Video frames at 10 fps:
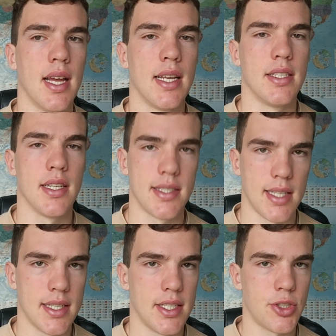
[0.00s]
and does
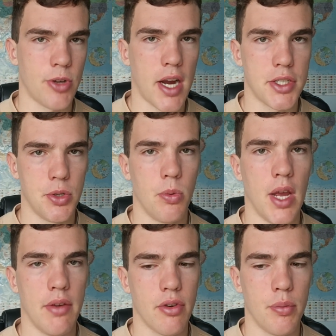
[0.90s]
that distract you
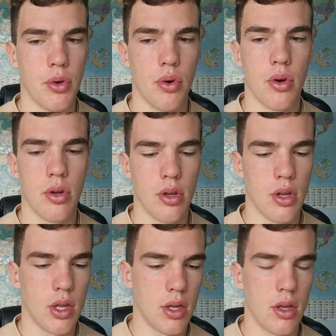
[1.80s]
away from your
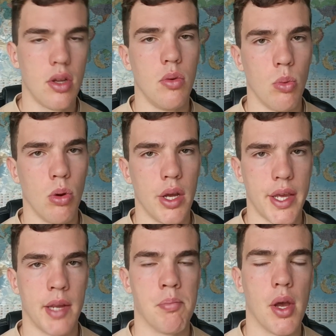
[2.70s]

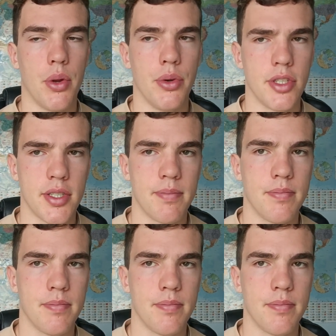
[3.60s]
working mode?